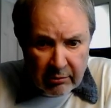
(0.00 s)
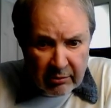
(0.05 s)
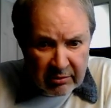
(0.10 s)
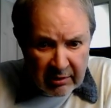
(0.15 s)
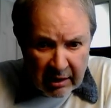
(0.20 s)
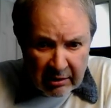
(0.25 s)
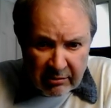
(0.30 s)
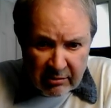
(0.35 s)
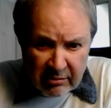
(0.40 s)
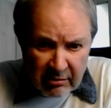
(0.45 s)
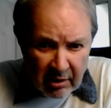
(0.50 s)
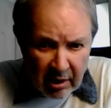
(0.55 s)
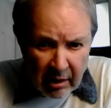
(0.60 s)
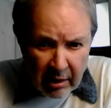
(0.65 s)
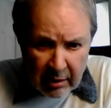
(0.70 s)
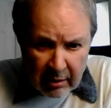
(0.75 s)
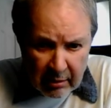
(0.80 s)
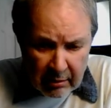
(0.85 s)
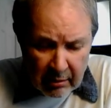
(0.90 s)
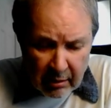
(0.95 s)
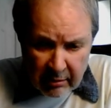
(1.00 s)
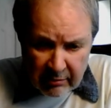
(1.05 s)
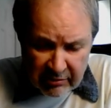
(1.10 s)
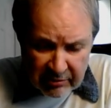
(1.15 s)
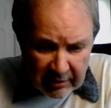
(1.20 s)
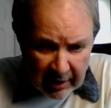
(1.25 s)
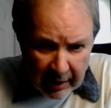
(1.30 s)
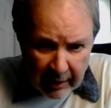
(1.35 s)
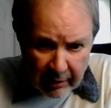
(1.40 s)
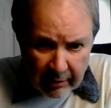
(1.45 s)
That's not a
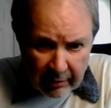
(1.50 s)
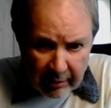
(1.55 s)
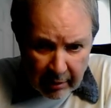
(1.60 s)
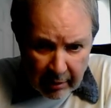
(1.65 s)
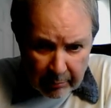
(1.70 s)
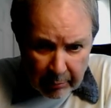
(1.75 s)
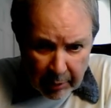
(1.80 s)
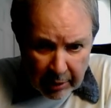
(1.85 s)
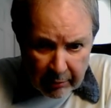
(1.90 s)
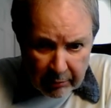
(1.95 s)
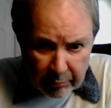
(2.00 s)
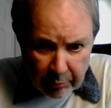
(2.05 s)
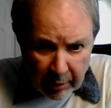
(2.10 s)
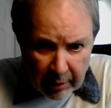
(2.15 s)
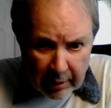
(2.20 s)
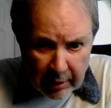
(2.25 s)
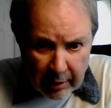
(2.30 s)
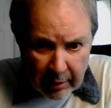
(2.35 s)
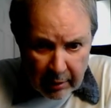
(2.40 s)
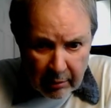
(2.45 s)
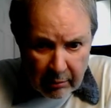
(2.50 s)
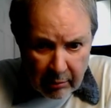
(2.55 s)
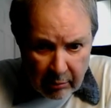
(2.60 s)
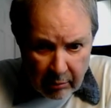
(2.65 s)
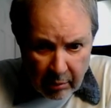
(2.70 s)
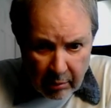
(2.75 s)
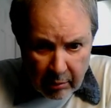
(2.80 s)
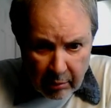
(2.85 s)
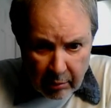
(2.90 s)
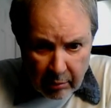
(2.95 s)
staggering amount of money
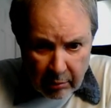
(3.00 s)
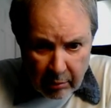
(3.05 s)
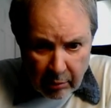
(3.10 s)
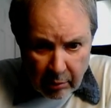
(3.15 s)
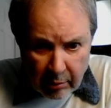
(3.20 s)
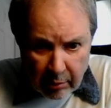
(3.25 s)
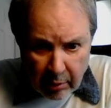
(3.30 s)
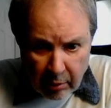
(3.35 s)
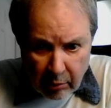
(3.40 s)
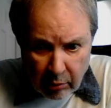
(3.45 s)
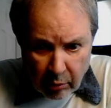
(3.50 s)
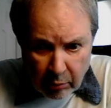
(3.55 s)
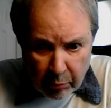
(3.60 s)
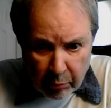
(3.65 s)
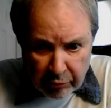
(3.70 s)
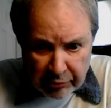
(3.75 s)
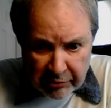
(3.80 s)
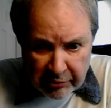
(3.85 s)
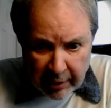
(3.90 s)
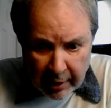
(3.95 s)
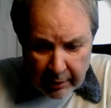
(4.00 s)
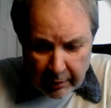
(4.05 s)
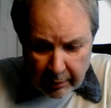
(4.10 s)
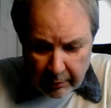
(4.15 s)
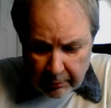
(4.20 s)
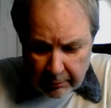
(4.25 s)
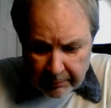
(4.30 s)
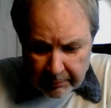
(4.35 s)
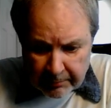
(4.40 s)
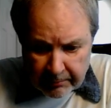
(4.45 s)
on a global
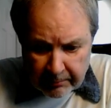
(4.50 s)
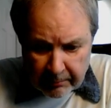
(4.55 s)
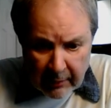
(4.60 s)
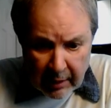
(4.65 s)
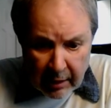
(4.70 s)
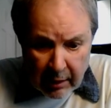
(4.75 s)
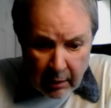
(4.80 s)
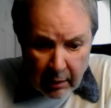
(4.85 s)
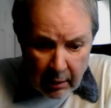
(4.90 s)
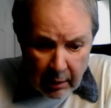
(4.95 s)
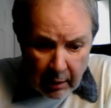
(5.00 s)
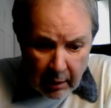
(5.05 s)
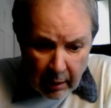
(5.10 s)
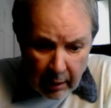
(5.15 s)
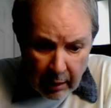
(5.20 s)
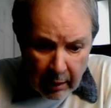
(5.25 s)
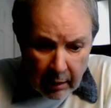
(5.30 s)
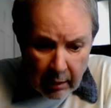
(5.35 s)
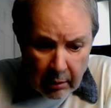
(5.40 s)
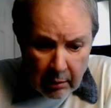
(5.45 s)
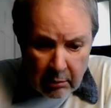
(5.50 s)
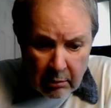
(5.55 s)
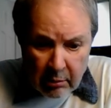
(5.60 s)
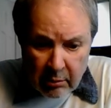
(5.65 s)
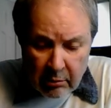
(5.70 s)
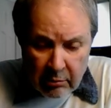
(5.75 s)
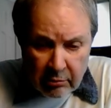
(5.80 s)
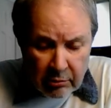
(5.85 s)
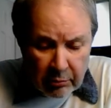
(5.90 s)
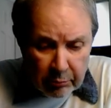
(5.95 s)
scale.
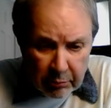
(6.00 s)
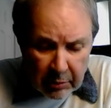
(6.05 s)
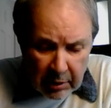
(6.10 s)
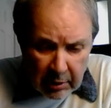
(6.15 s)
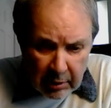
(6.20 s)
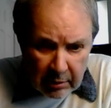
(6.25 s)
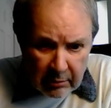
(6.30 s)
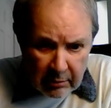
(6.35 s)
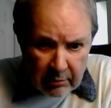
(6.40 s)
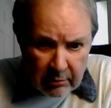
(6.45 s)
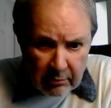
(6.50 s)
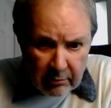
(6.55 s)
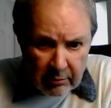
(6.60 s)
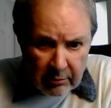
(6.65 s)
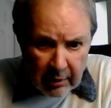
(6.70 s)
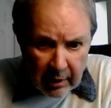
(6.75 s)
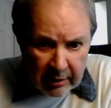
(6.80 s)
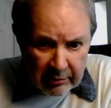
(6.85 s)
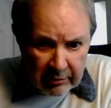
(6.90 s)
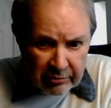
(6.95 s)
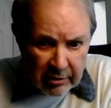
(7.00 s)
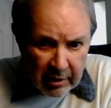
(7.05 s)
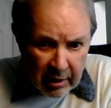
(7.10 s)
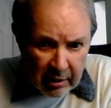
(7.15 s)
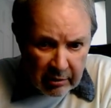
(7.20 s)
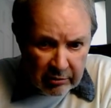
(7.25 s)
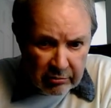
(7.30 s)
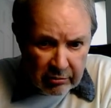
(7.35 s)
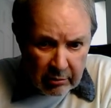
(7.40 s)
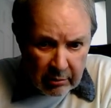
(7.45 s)
And to meet the
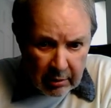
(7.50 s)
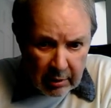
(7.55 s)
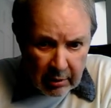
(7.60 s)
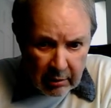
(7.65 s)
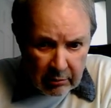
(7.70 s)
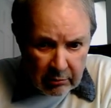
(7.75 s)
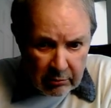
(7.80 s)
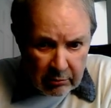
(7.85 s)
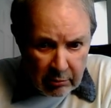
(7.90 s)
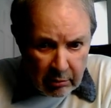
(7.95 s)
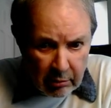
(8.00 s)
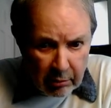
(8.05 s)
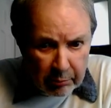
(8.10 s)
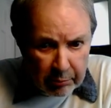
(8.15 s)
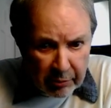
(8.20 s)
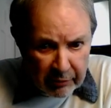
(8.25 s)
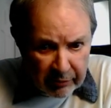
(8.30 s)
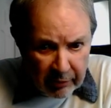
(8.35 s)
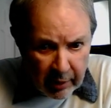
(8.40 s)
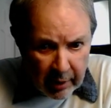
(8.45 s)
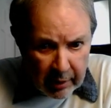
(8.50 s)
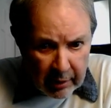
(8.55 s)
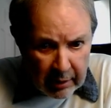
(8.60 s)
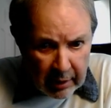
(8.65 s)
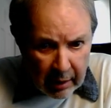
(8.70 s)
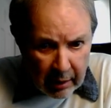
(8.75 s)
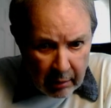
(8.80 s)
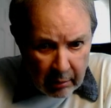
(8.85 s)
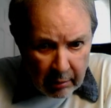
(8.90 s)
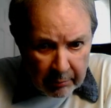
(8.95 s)
education needs,
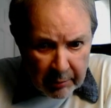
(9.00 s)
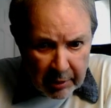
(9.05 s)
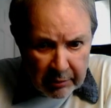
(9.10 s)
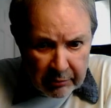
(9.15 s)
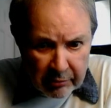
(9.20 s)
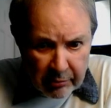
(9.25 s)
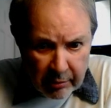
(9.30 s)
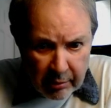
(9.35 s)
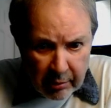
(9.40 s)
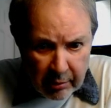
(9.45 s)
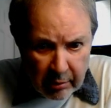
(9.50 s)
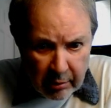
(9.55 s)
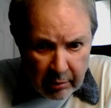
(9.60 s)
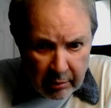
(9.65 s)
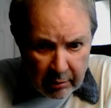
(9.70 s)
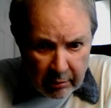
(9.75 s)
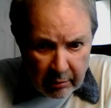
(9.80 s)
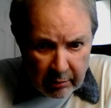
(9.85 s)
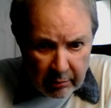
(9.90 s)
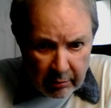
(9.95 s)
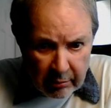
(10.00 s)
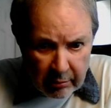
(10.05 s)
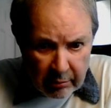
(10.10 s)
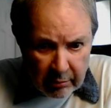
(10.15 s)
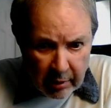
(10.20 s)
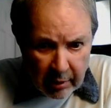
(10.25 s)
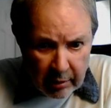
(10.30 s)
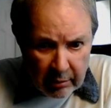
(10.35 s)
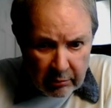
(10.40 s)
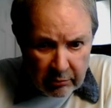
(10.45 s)
provide elementary
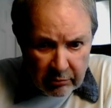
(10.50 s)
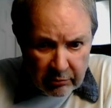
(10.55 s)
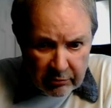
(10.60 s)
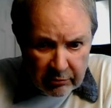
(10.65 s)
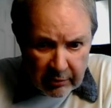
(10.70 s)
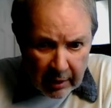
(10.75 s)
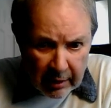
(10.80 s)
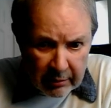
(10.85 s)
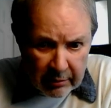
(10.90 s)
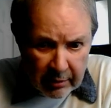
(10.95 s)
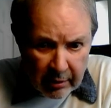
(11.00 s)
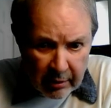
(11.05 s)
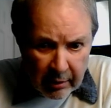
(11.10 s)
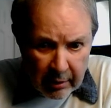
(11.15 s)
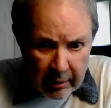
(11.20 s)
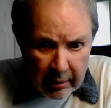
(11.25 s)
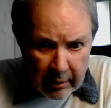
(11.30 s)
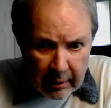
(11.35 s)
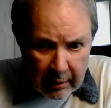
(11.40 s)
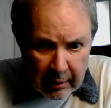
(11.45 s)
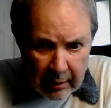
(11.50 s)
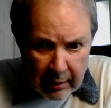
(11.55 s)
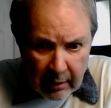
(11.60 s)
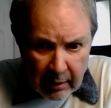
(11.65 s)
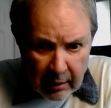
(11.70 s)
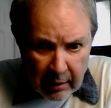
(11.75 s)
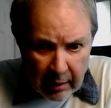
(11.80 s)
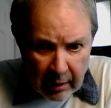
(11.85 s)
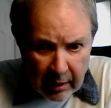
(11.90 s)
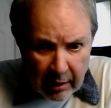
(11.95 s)
and secondary
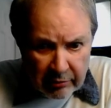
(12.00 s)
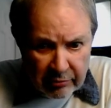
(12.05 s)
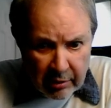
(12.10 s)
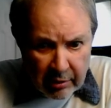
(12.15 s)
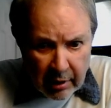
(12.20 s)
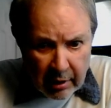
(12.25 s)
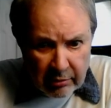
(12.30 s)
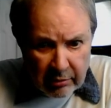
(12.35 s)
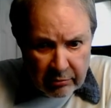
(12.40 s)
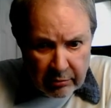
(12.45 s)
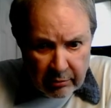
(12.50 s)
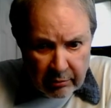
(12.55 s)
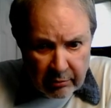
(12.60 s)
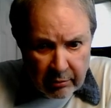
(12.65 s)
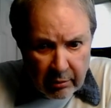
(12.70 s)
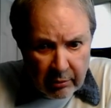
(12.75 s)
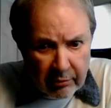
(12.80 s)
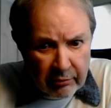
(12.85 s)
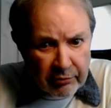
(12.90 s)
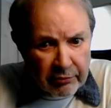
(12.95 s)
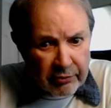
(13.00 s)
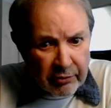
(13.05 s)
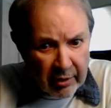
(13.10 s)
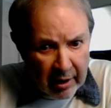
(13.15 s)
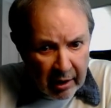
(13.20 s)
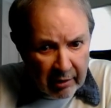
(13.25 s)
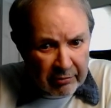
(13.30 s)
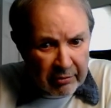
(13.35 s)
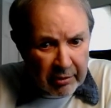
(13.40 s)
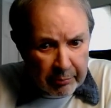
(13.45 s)
education for
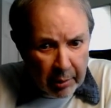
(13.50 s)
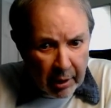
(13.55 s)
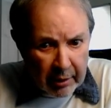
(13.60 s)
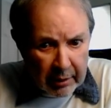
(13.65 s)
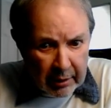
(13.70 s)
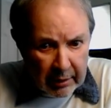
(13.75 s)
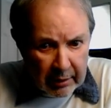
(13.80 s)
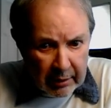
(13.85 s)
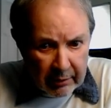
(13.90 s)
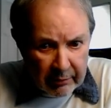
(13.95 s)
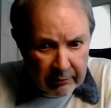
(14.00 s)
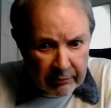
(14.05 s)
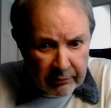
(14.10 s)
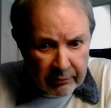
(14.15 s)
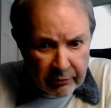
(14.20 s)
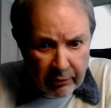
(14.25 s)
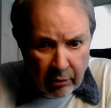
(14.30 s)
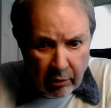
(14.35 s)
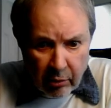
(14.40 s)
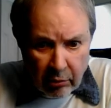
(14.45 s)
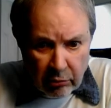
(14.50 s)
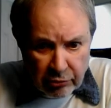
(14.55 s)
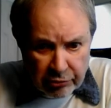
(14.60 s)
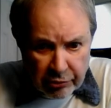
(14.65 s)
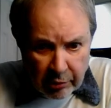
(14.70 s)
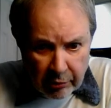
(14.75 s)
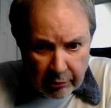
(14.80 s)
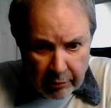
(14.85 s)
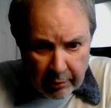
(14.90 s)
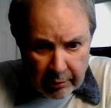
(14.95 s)
everybody, for all
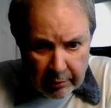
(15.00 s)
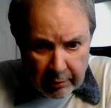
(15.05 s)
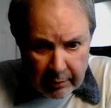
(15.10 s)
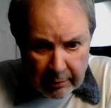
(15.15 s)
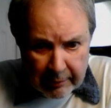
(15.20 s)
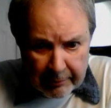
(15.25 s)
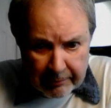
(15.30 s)
children,